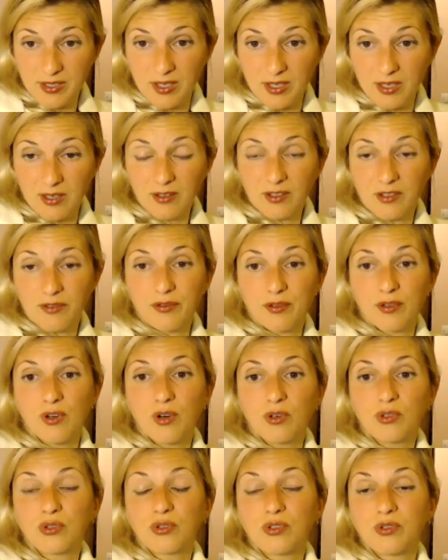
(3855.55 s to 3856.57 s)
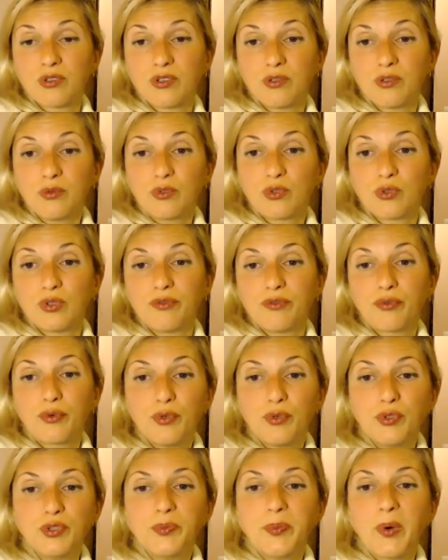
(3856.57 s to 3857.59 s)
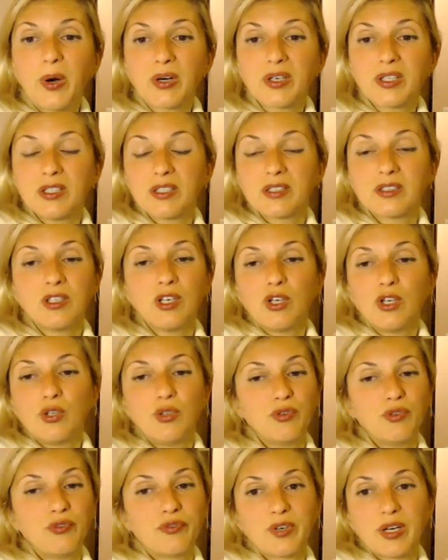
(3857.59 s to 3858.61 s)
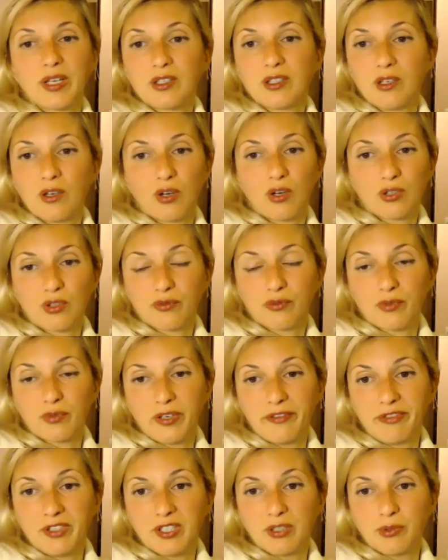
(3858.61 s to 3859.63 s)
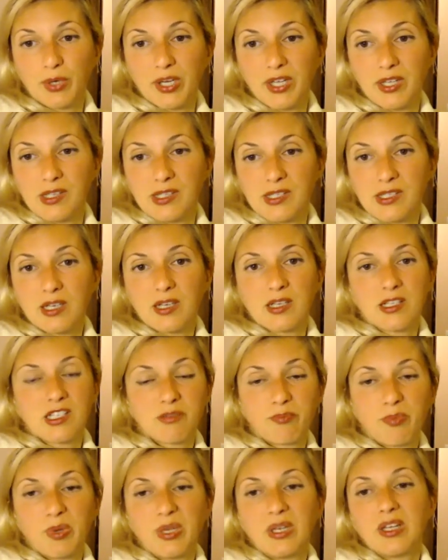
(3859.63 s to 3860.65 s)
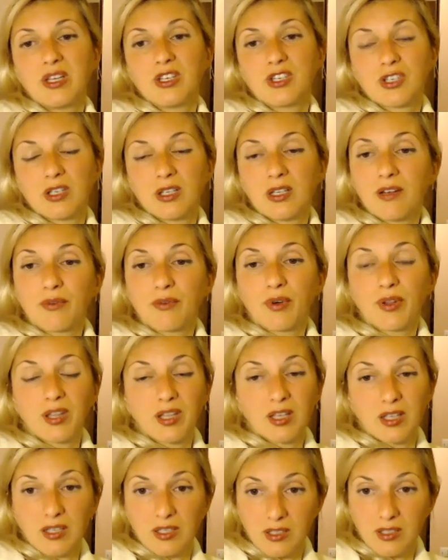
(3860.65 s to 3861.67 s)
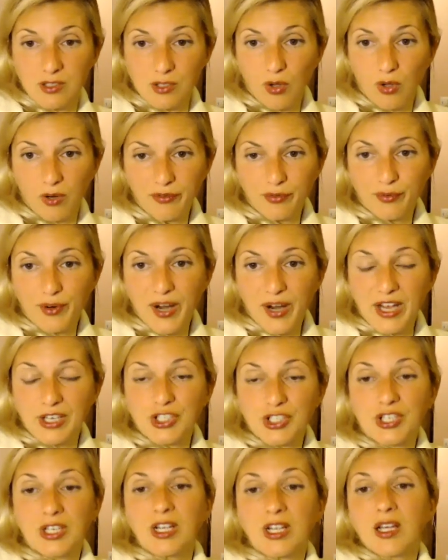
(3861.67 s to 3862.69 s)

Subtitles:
Yeah, if you go to the fruit market, you find a lot of leafy greens, spinach and everything, and it's all fresh.